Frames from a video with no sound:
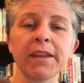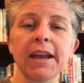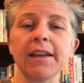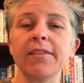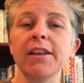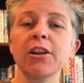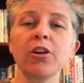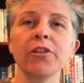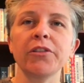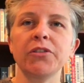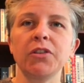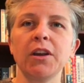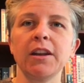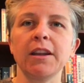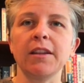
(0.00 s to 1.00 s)
And then all of a
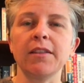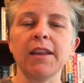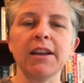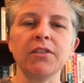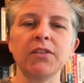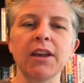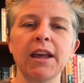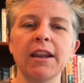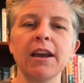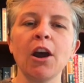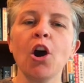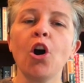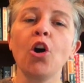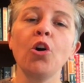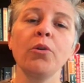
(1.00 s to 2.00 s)
sudden they said,
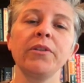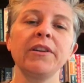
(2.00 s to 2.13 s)
oh,